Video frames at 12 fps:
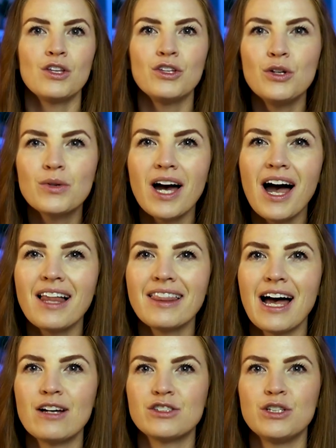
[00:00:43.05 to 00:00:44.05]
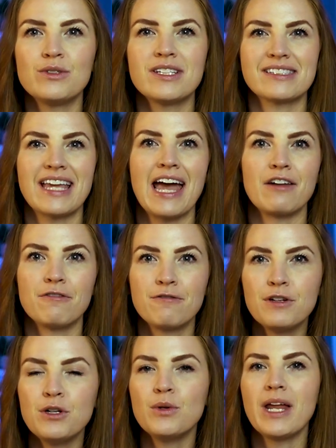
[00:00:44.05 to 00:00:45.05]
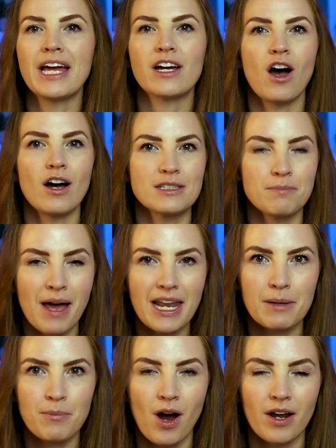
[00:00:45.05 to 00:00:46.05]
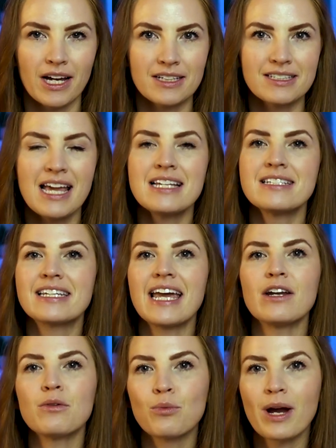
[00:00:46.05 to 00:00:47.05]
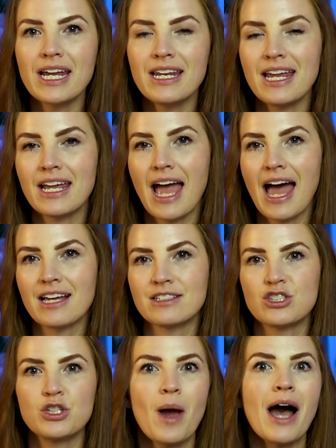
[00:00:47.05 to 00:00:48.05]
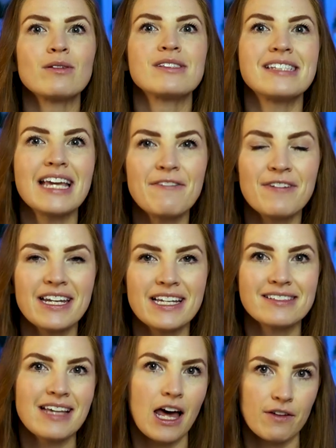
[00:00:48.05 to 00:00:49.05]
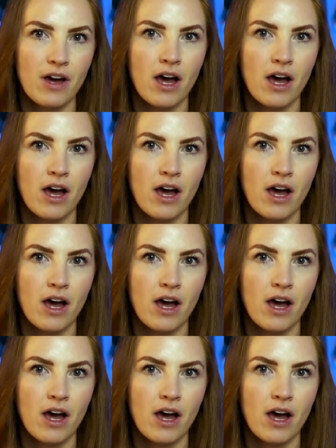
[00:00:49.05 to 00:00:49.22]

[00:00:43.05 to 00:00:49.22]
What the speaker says: YUKA allows you to scan food and cosmetic products to get a rating as to how safe it is out of